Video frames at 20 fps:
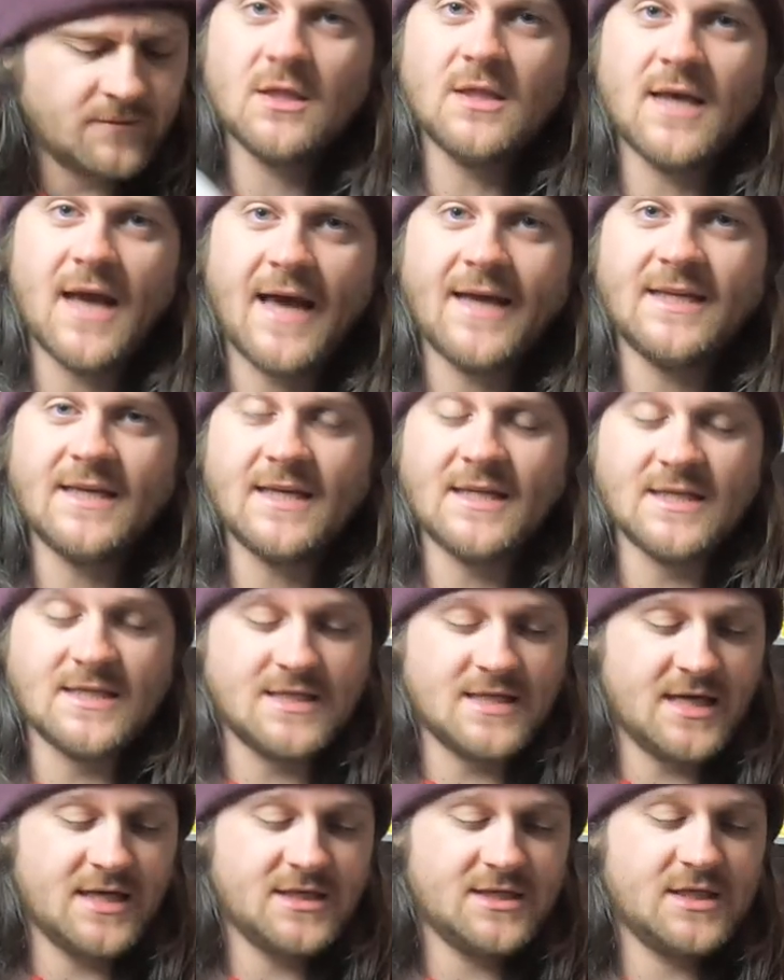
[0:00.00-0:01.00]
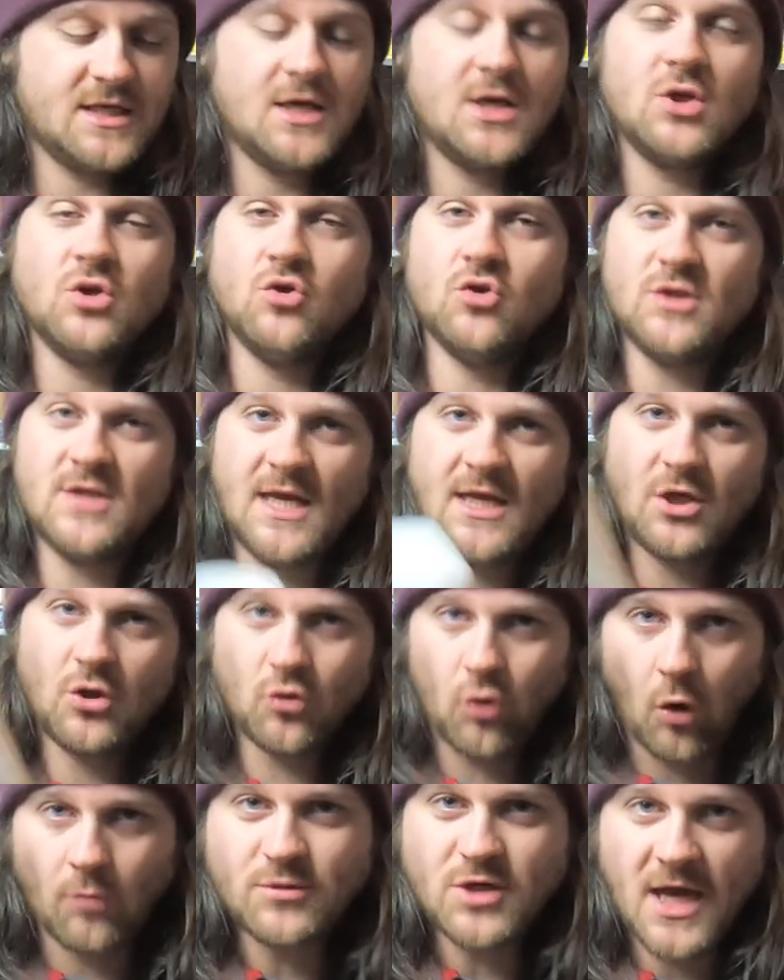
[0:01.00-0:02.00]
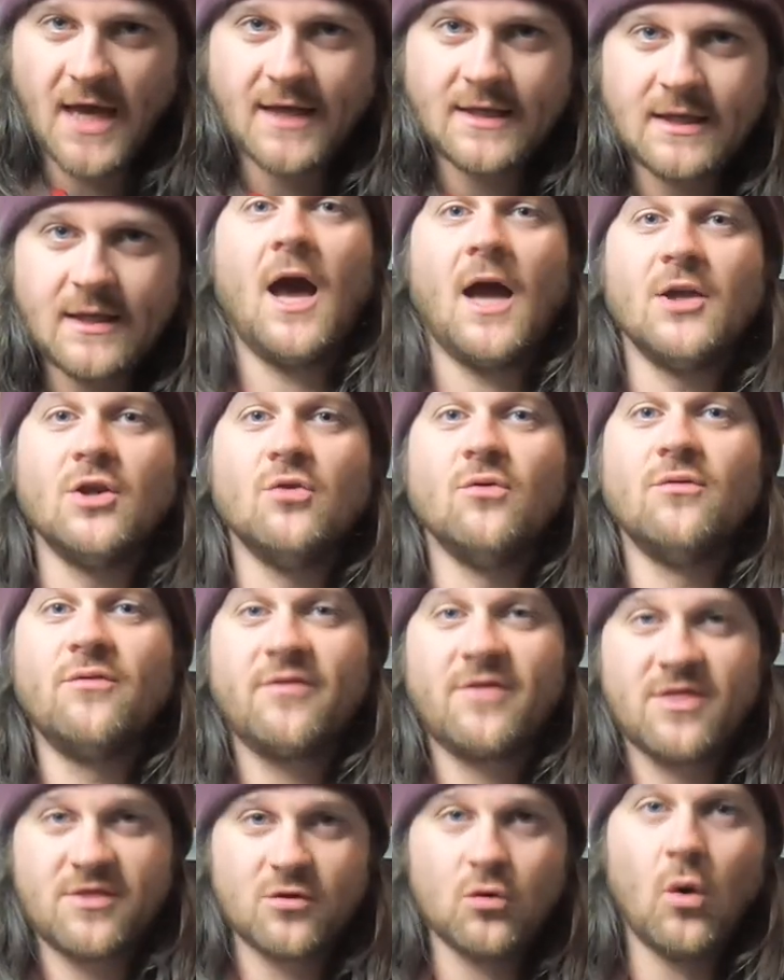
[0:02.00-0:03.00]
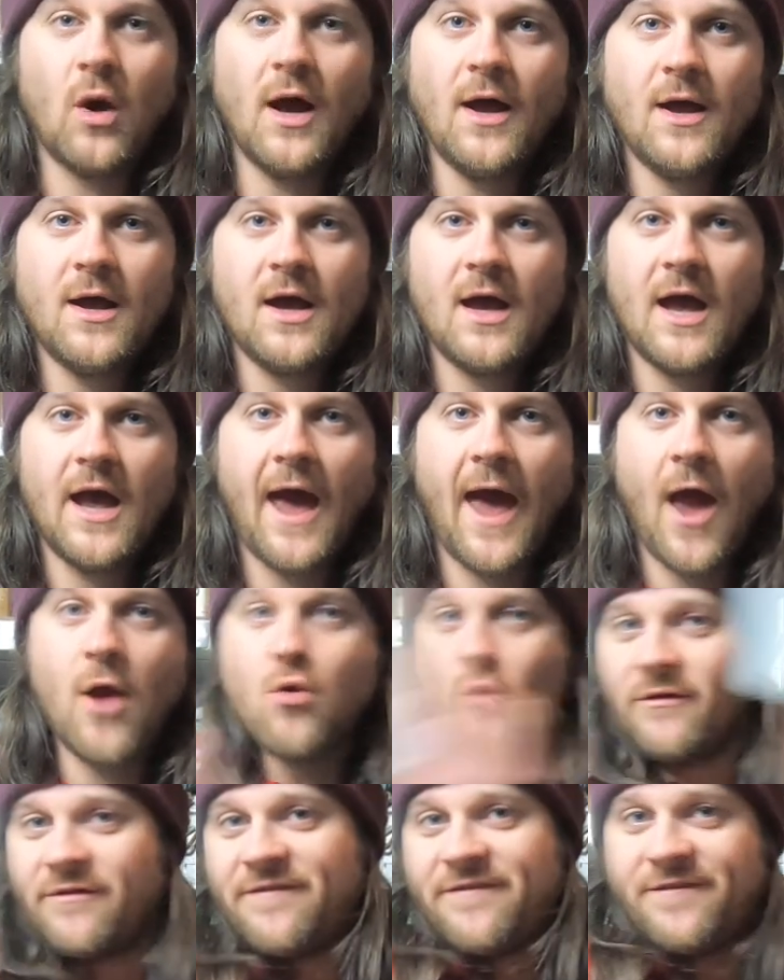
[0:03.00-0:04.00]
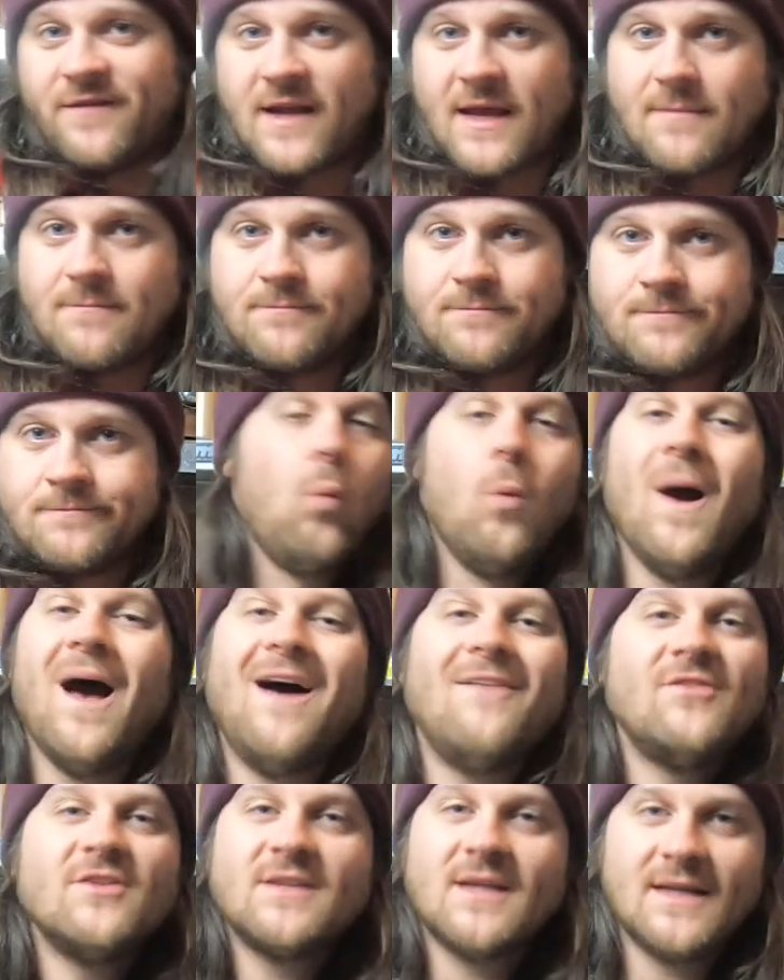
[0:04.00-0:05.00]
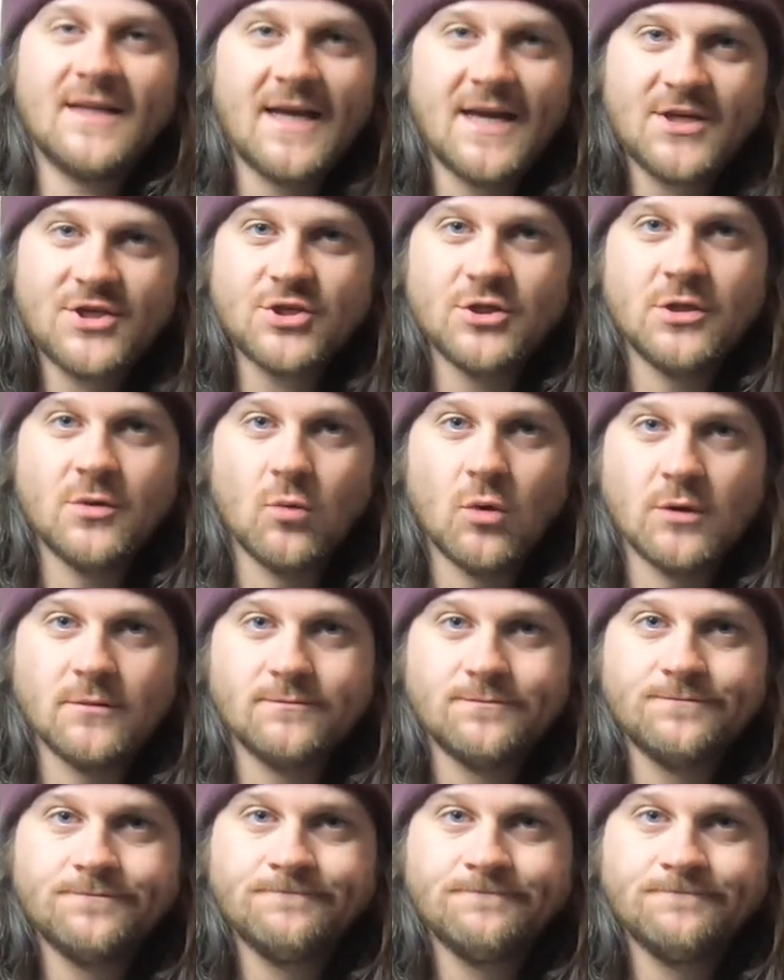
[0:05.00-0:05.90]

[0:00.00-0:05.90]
The idea is this: you take your object and you throw it out of frame, whatever direction you want.